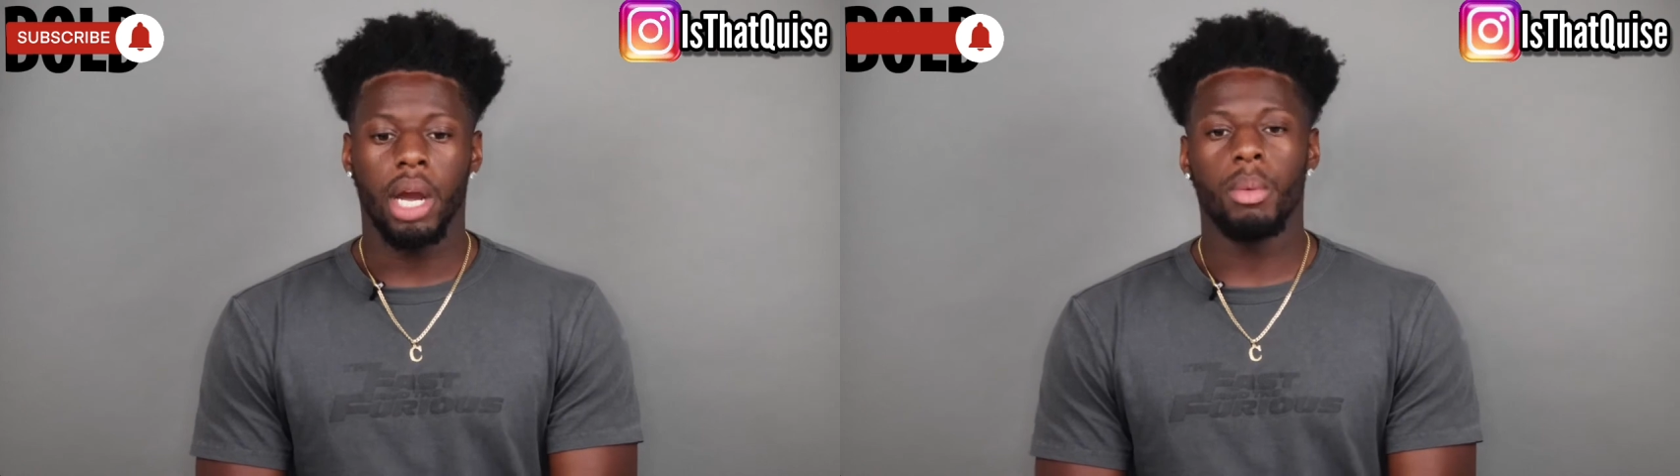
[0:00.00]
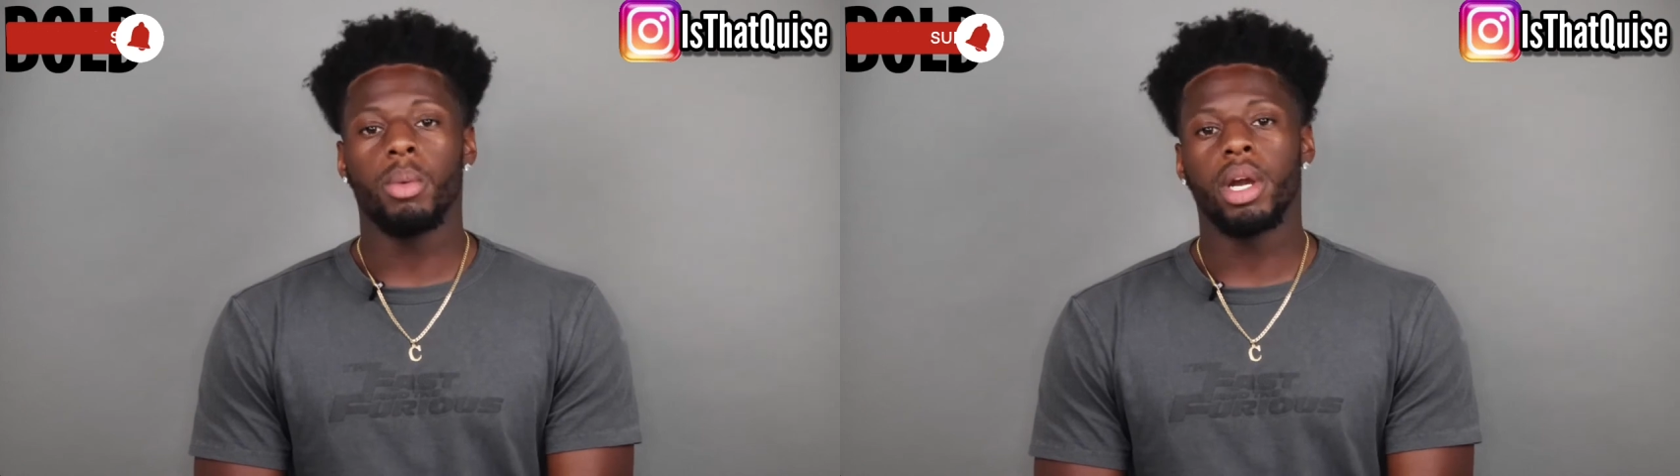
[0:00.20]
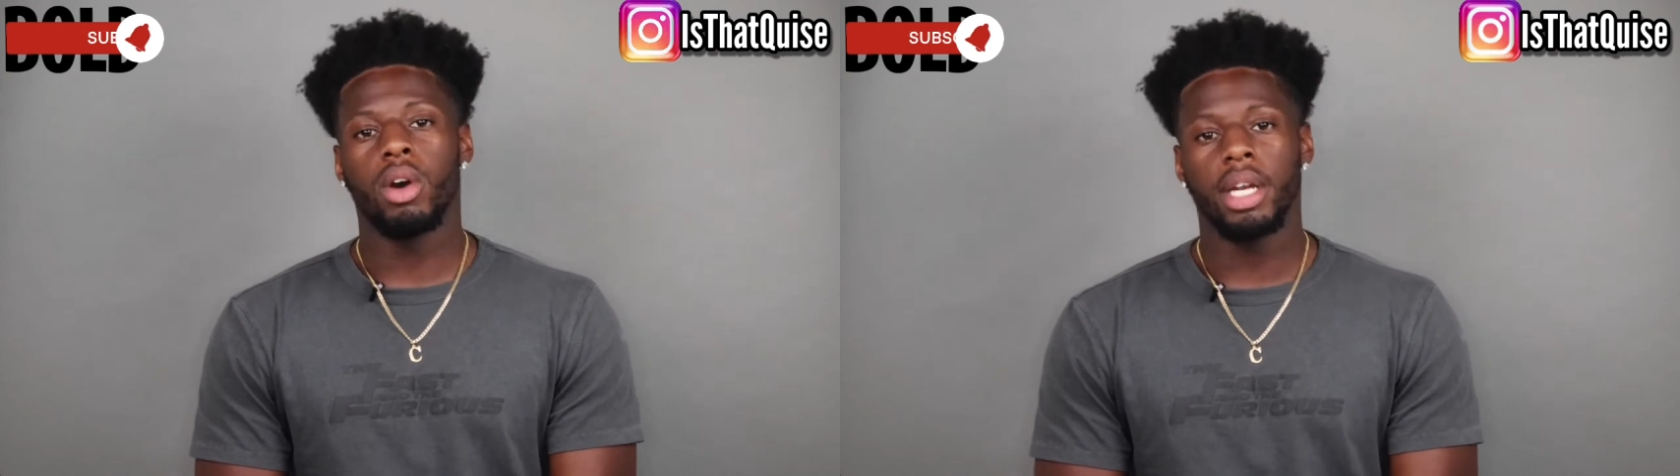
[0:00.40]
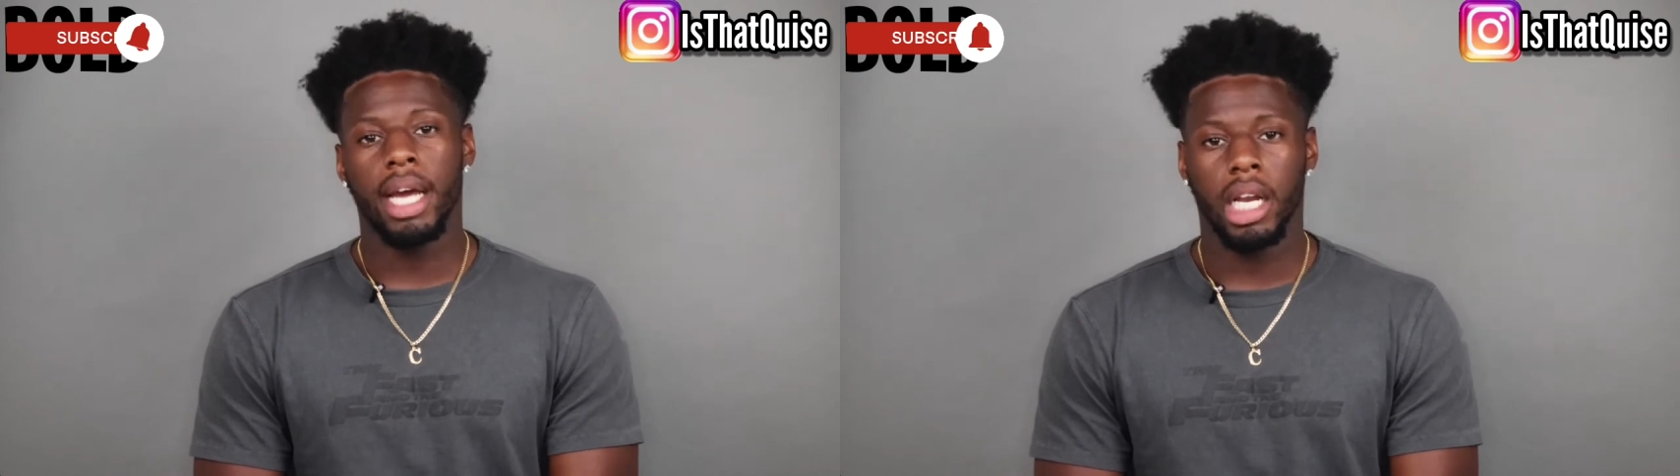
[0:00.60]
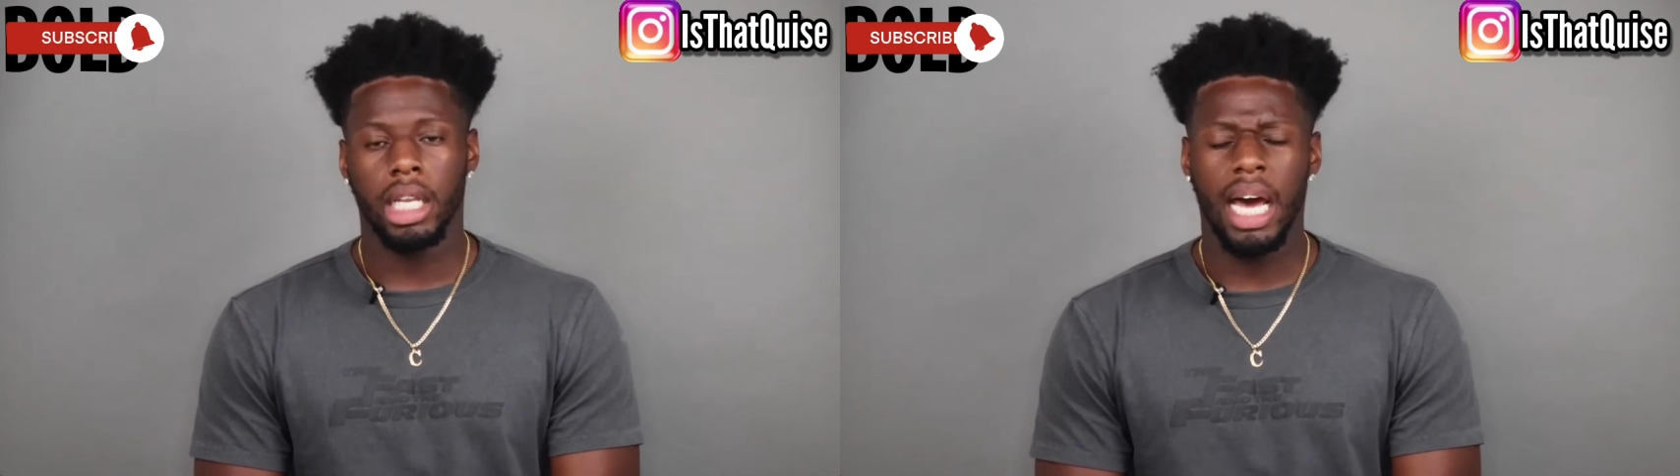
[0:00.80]
and we went on
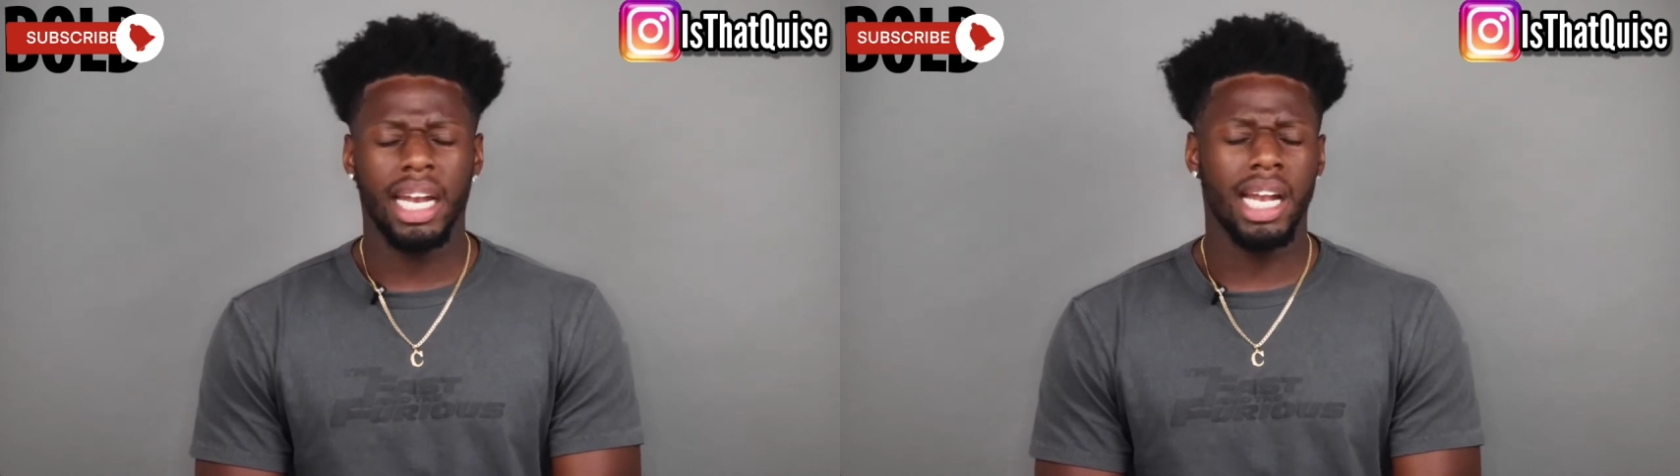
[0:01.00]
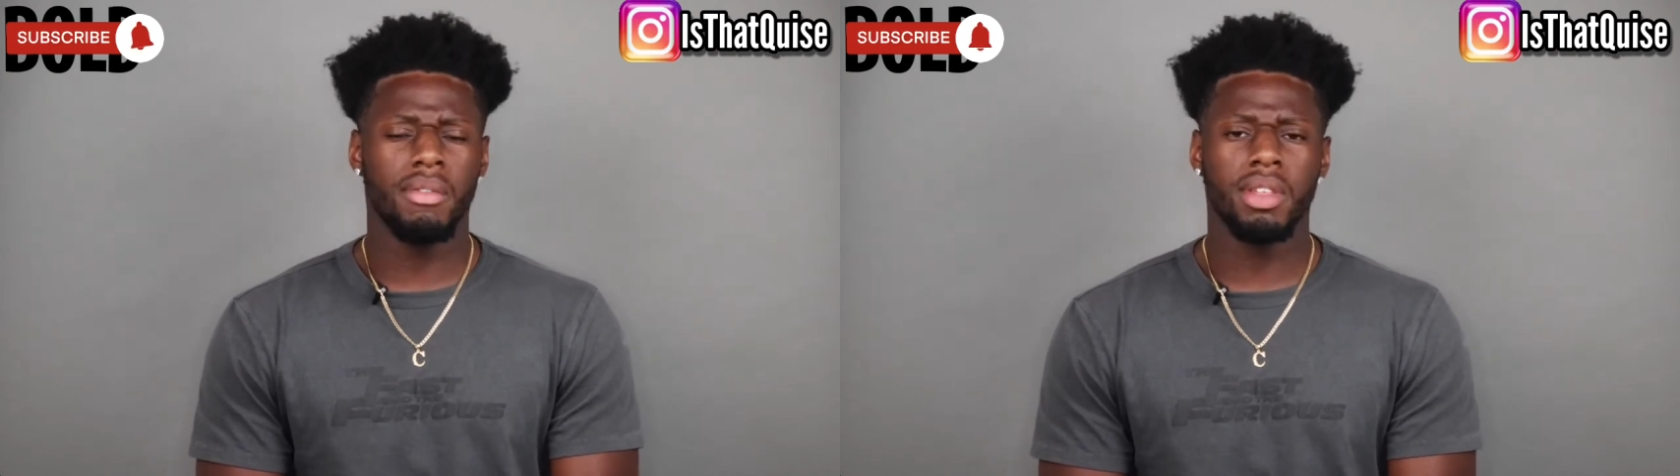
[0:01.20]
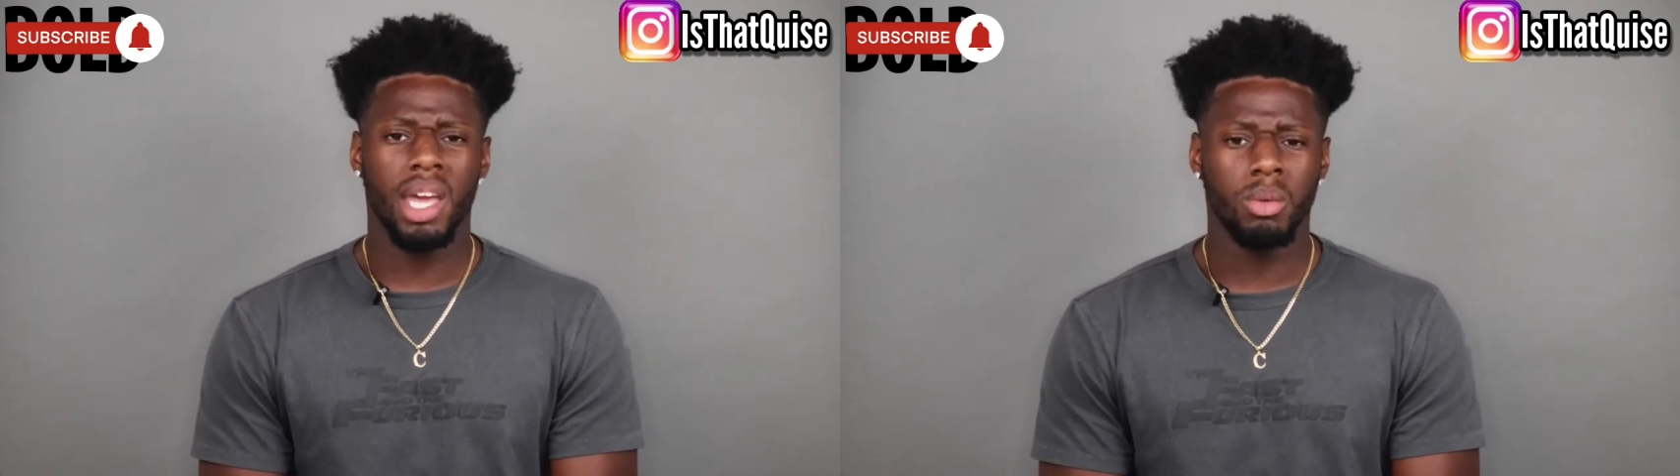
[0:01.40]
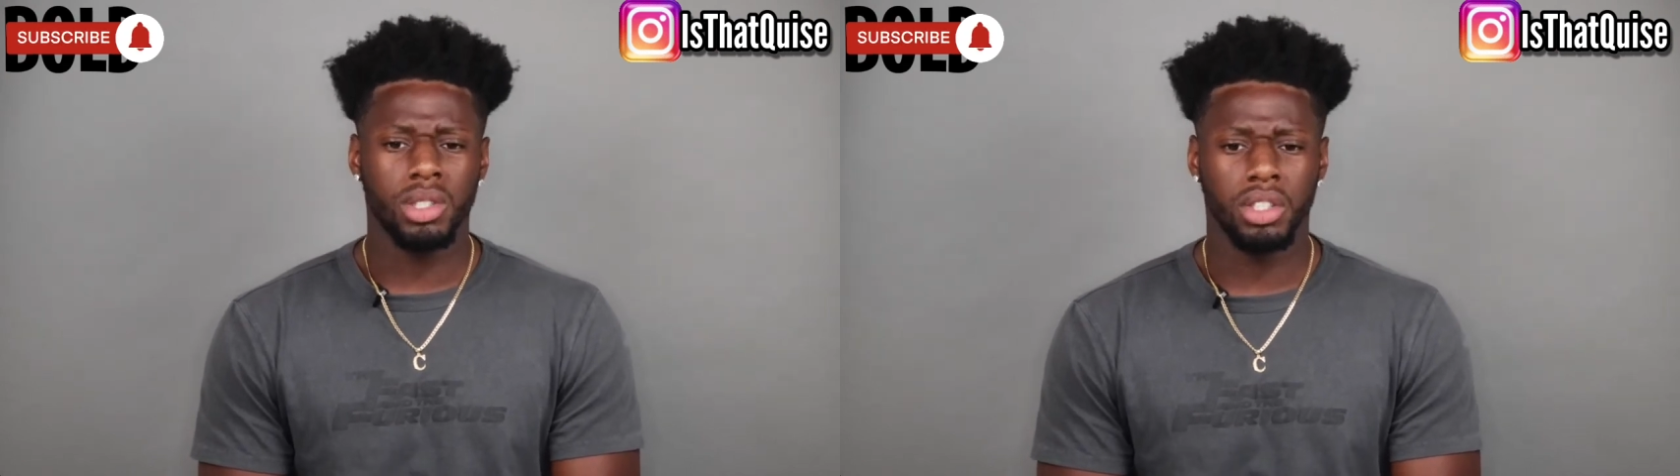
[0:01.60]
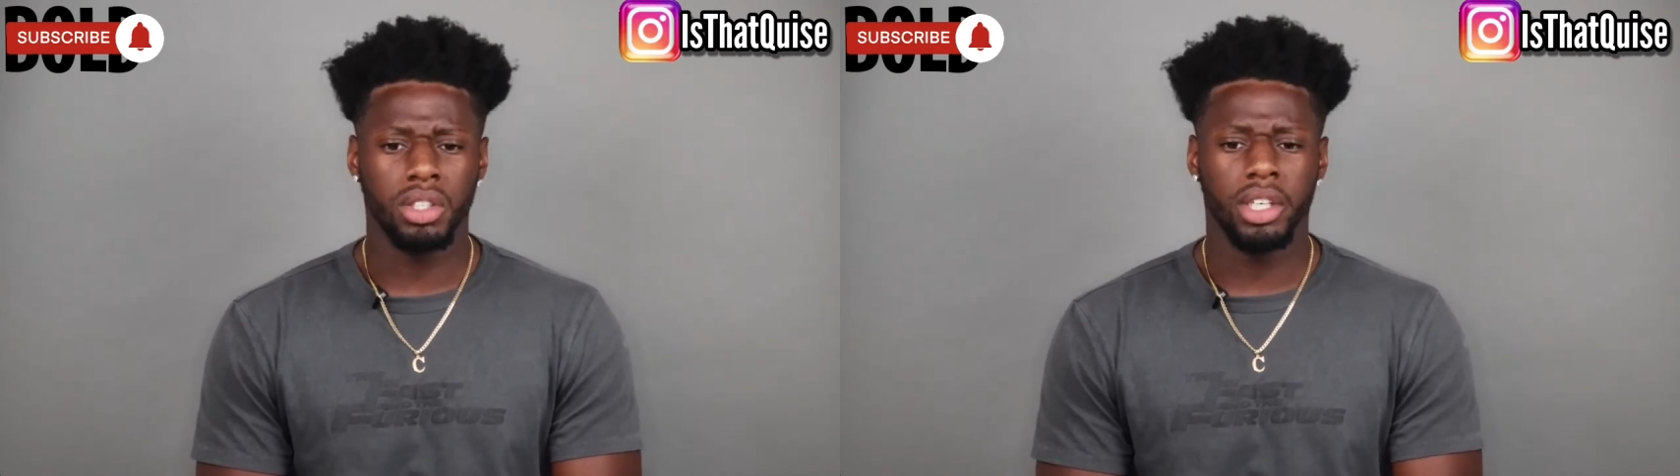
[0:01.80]
down the line, and everything
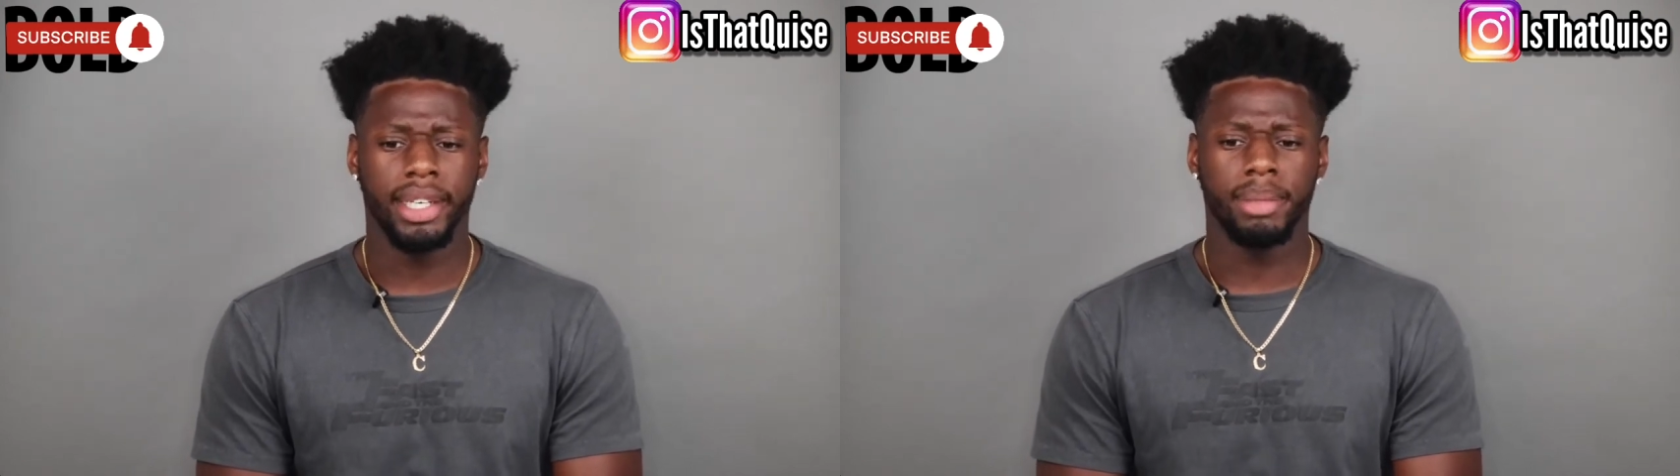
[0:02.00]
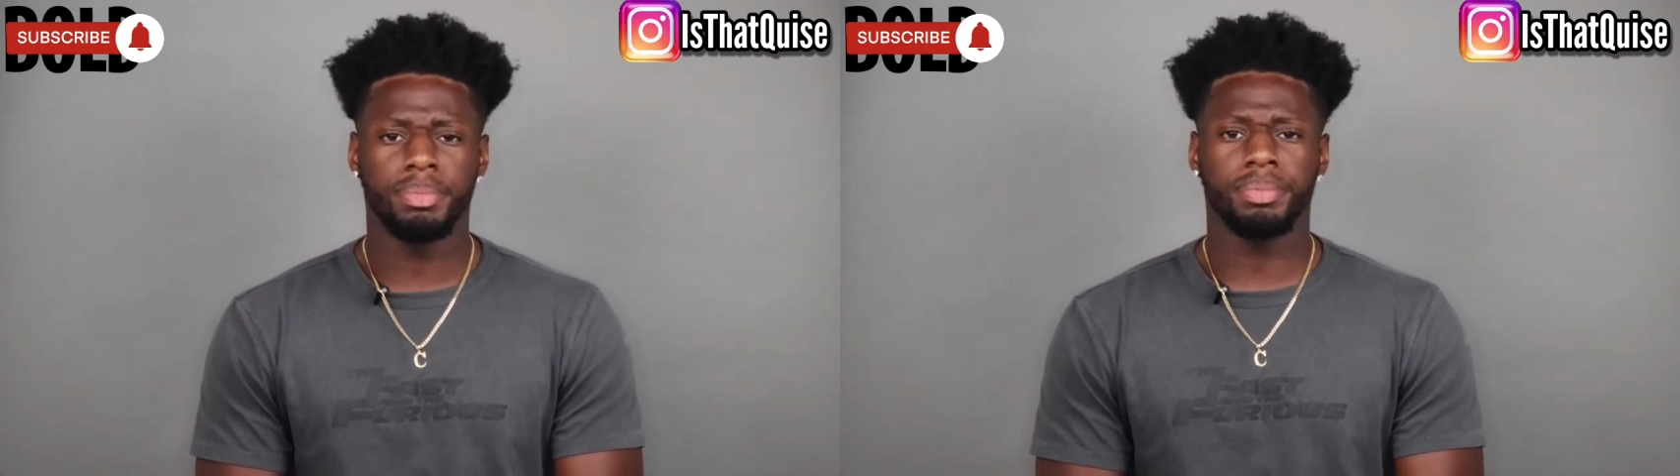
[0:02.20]
was good.